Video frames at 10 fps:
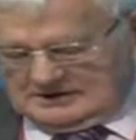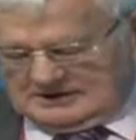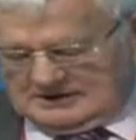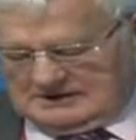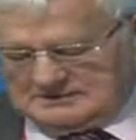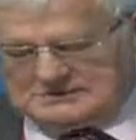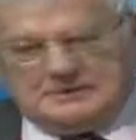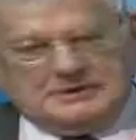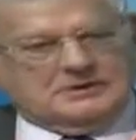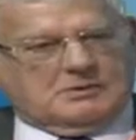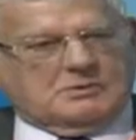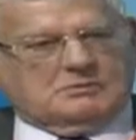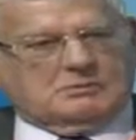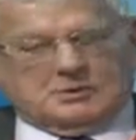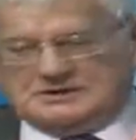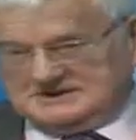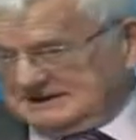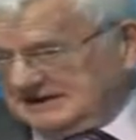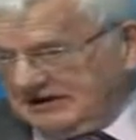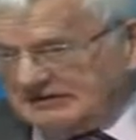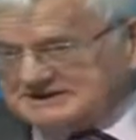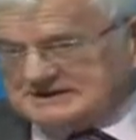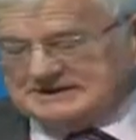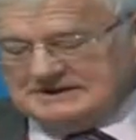To build on what is encouraging